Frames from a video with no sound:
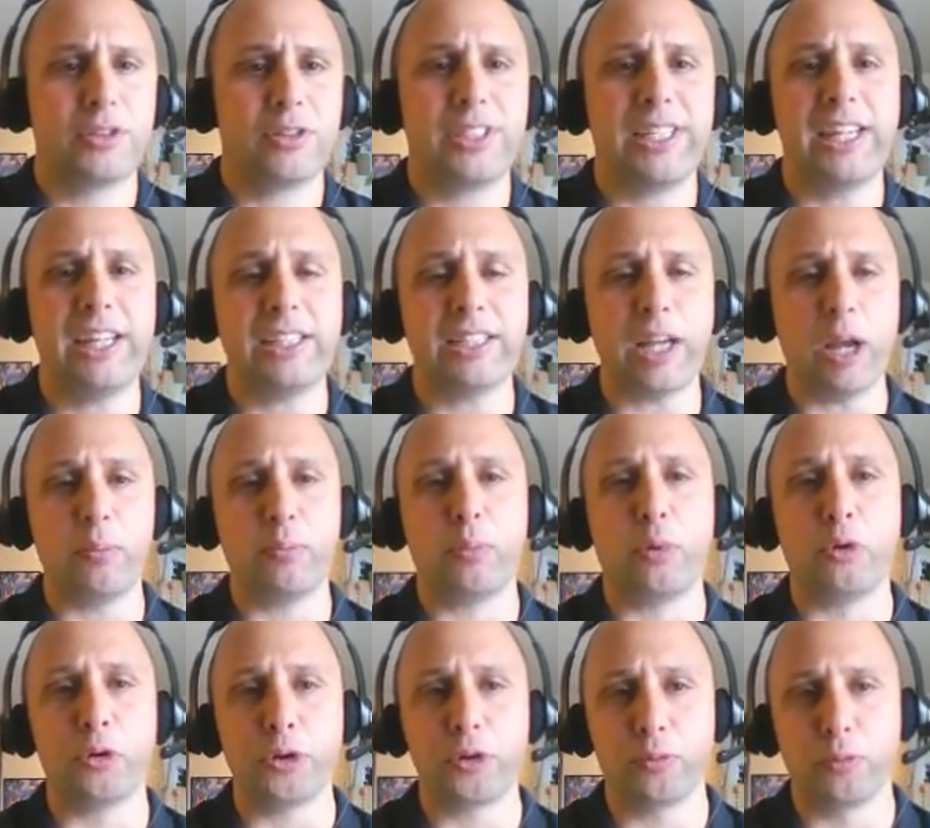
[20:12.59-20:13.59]
Teach
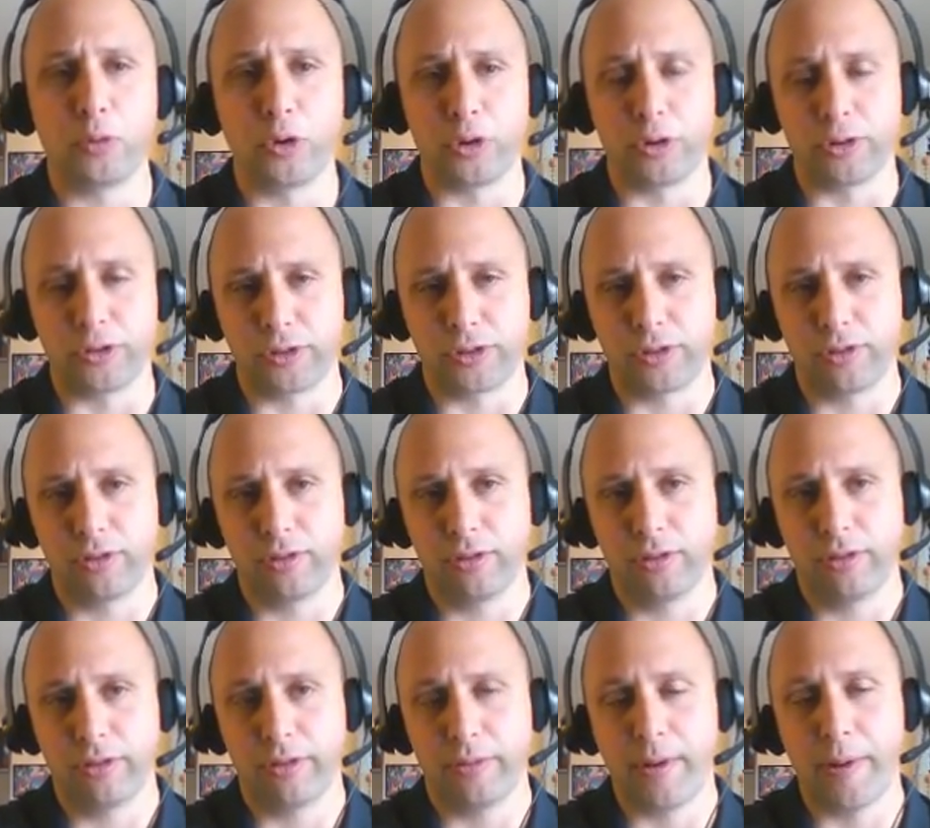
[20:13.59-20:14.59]
important words.
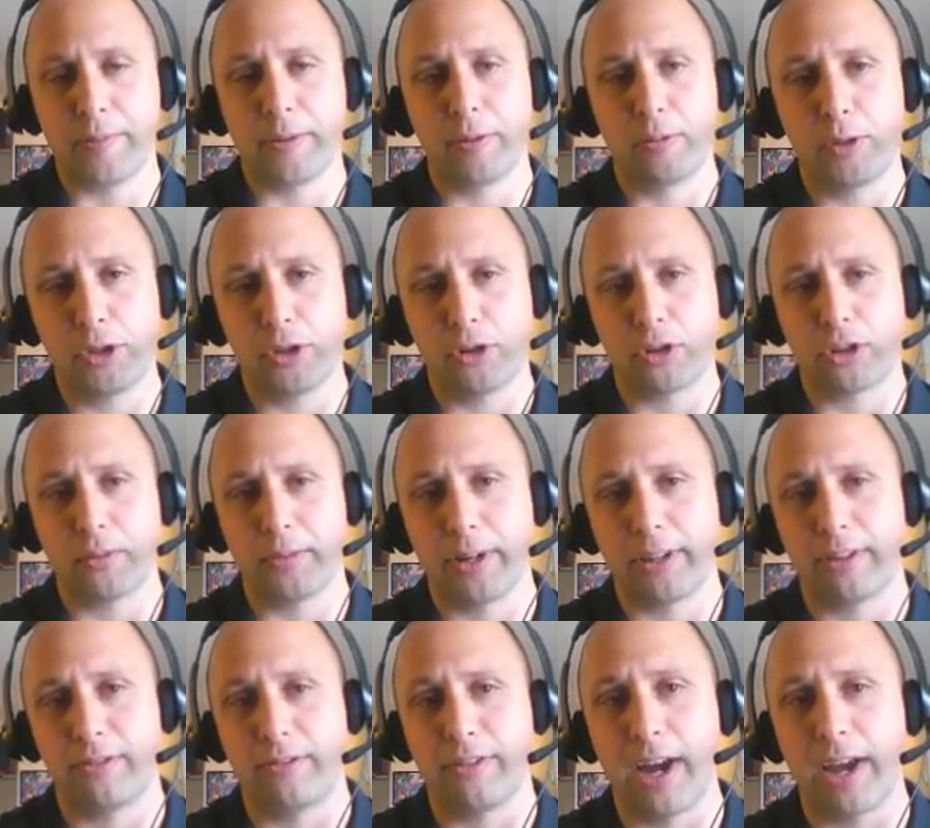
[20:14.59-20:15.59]
Remember, we talked
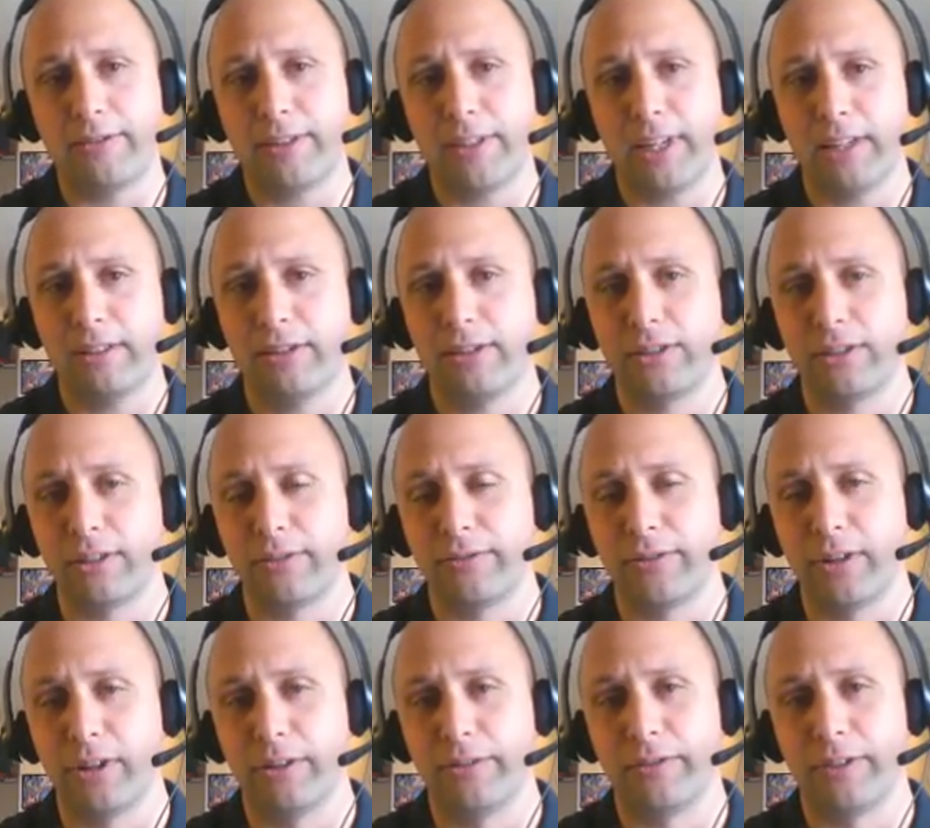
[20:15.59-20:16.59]
about the 5 stages
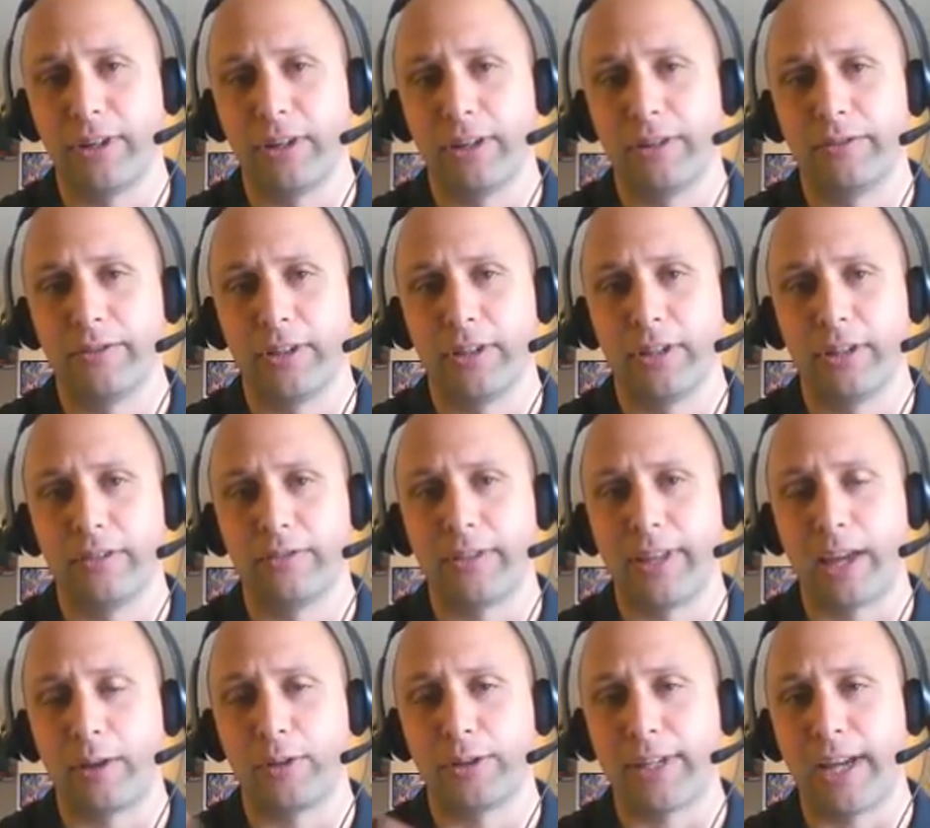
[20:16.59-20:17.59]
of
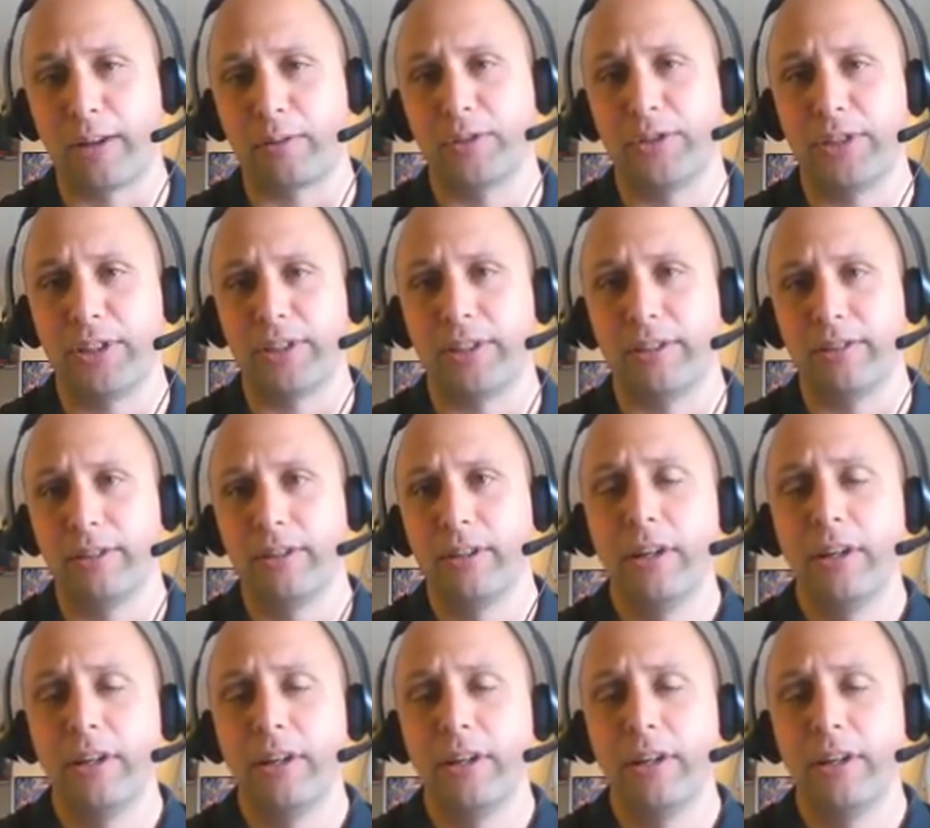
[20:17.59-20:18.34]
language acquisition.